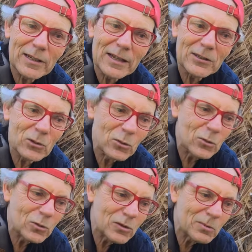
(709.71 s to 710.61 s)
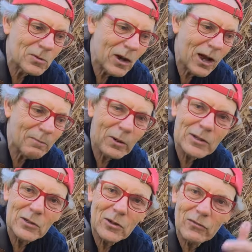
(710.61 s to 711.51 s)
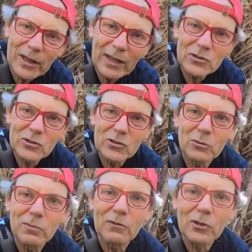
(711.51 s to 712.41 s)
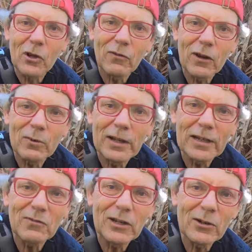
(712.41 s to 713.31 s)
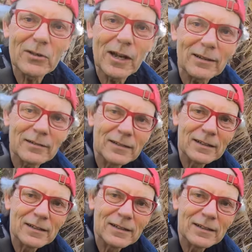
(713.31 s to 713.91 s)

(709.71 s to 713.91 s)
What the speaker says: then do subscribe, press notifications, you'll be notified when the next video is out.